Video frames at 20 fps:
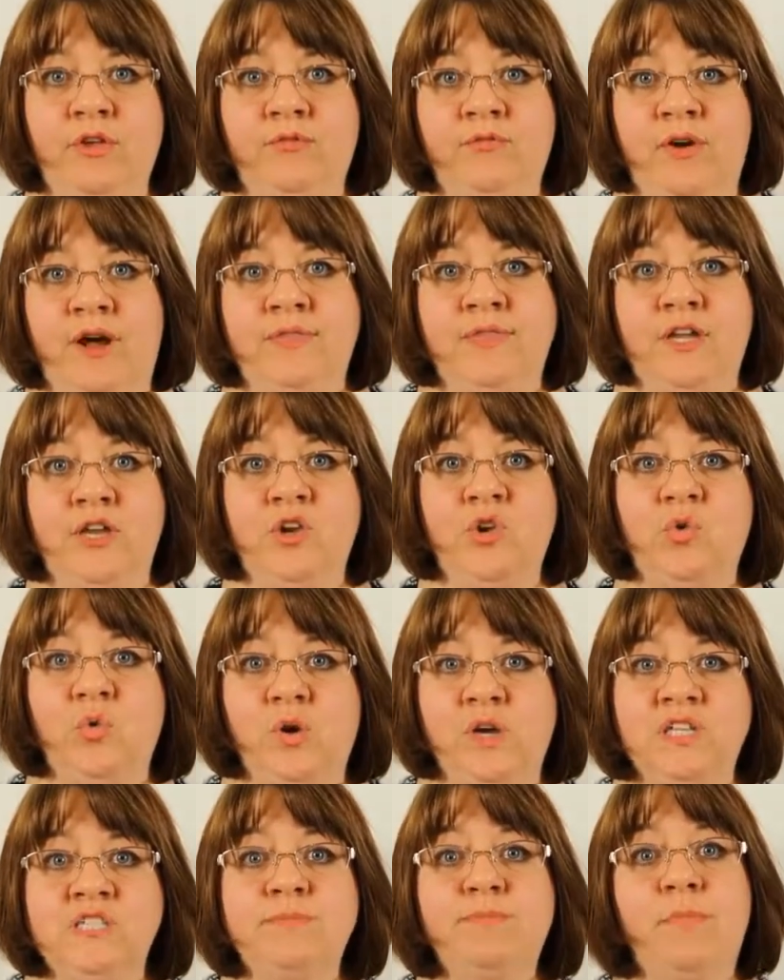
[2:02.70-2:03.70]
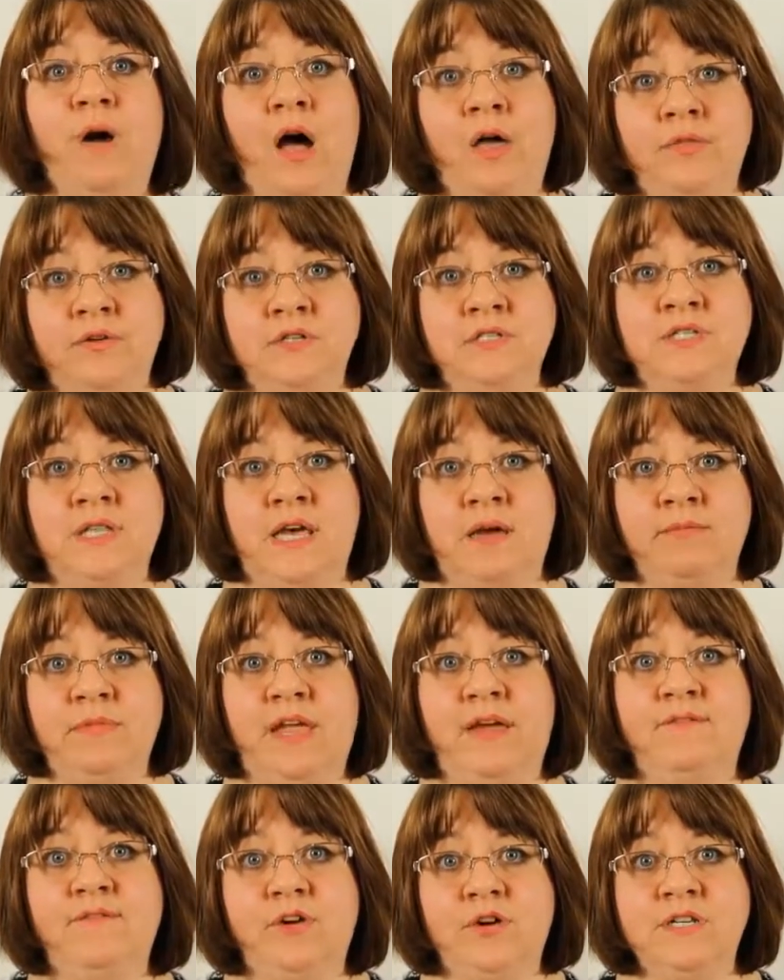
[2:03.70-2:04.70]
you find that noise bothers them, they
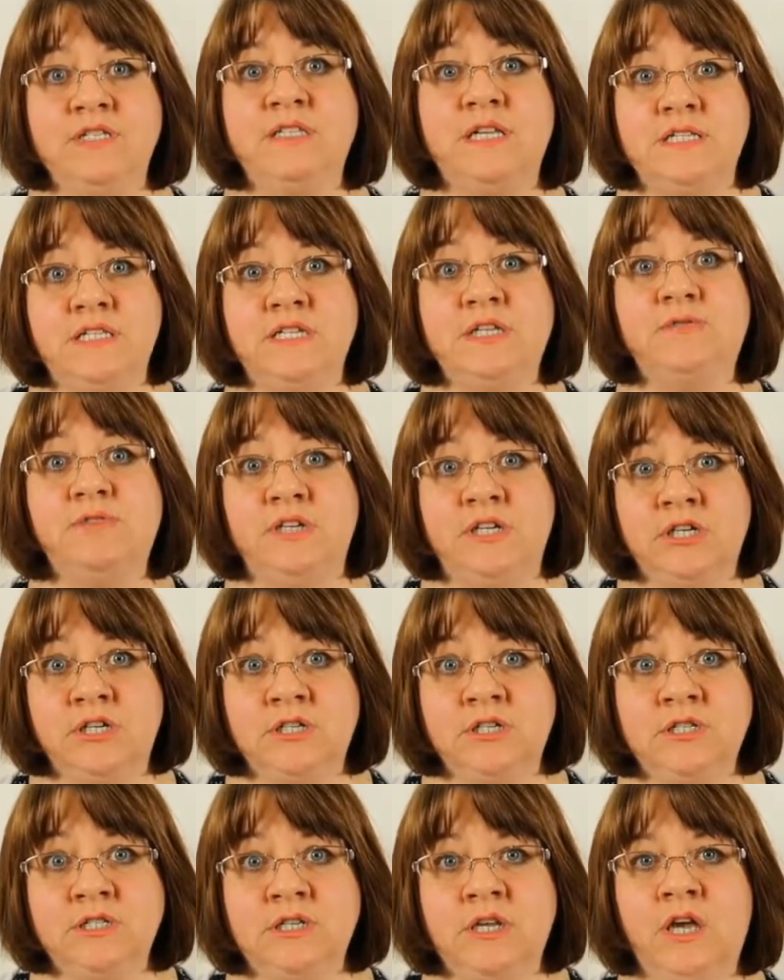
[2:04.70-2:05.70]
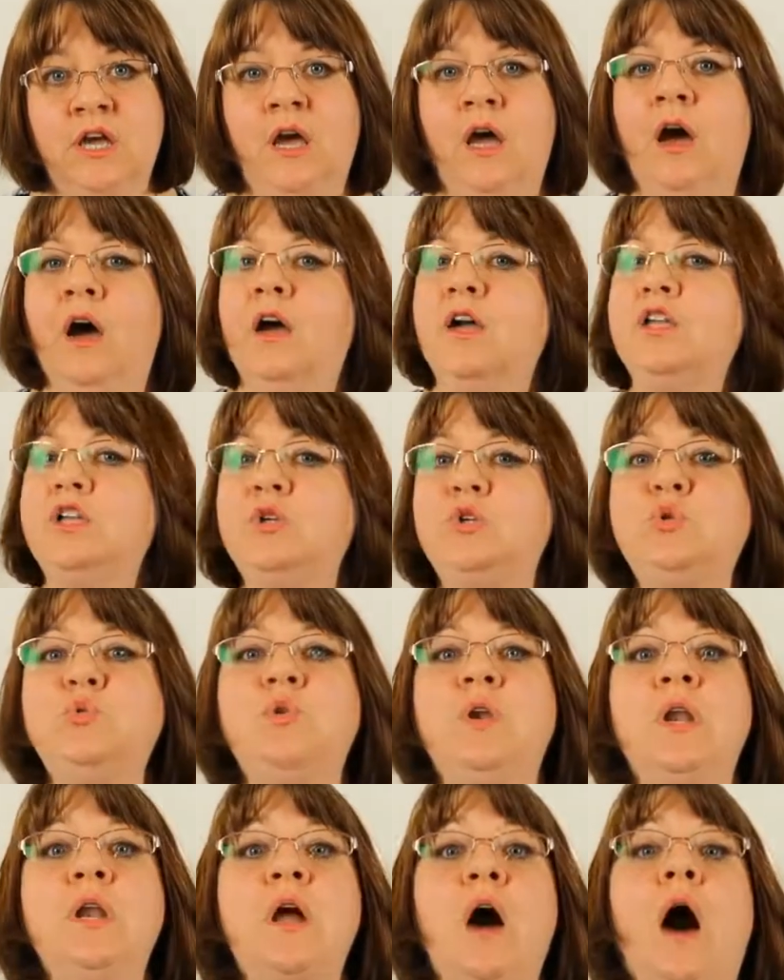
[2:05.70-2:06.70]
have very sensitive ears, you do
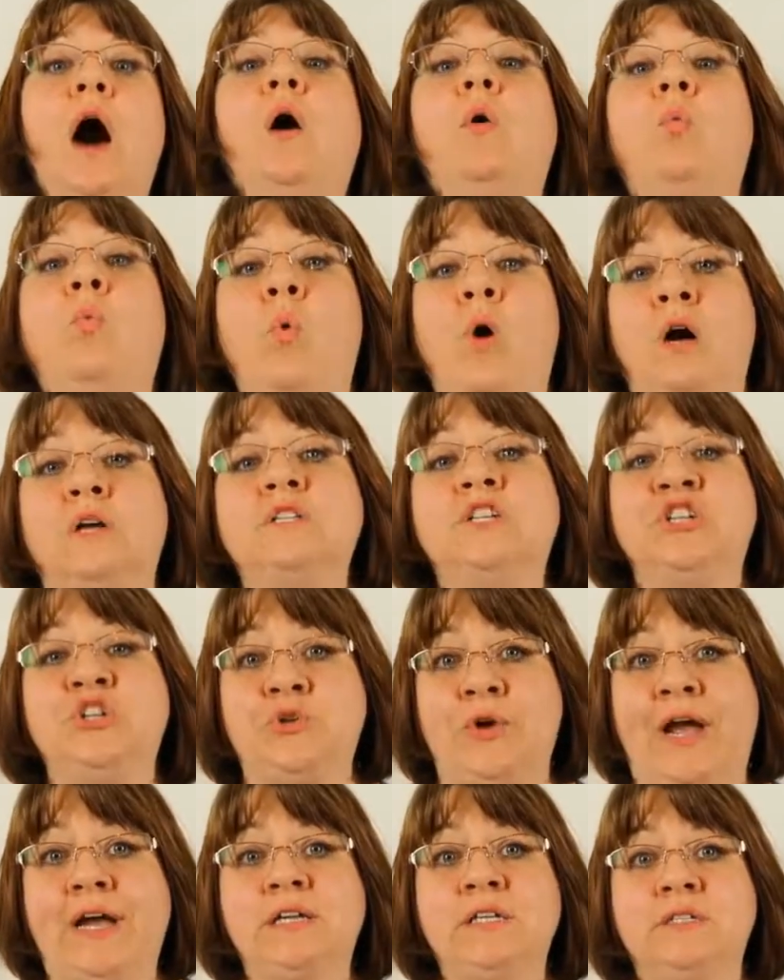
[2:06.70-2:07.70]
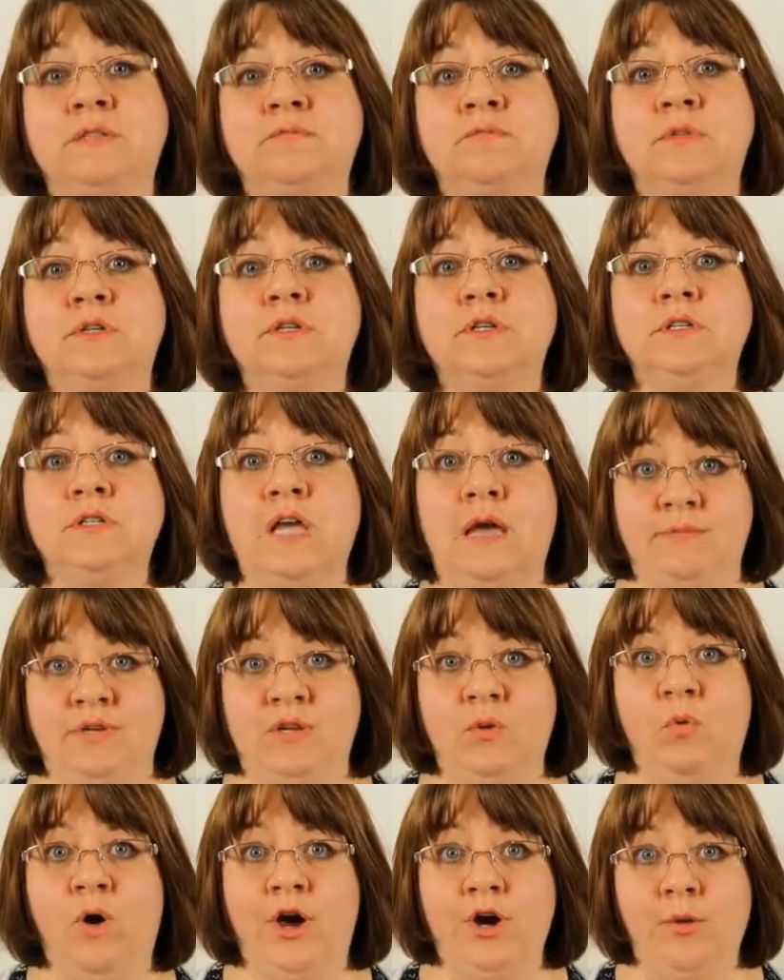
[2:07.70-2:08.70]
not want to direct them to empty
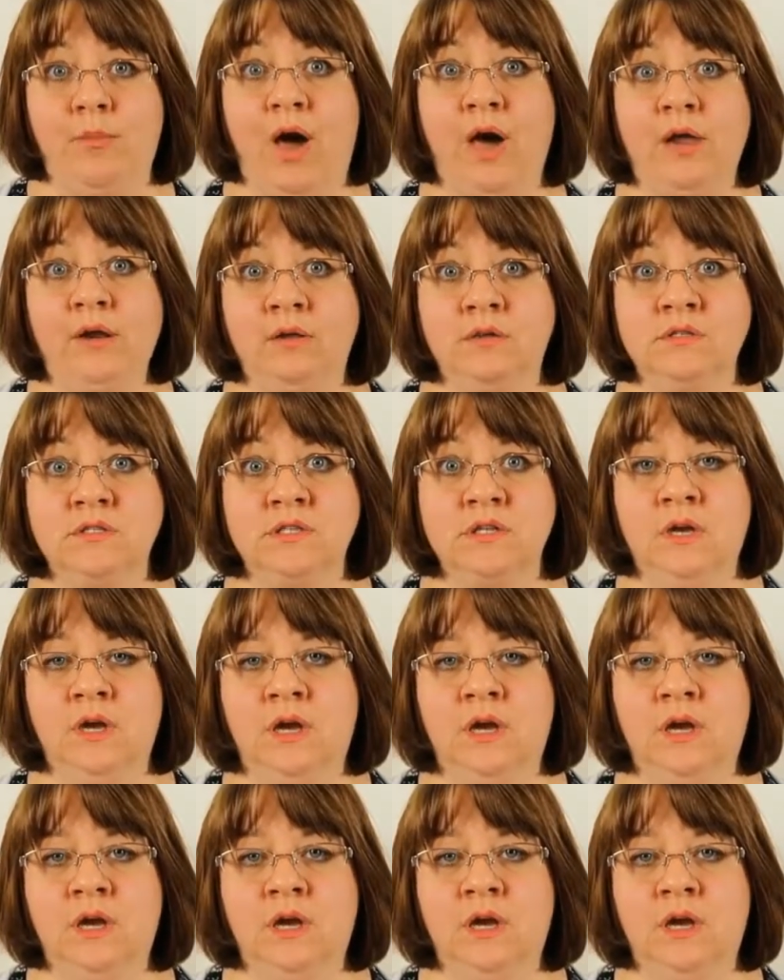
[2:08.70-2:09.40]
water bottles.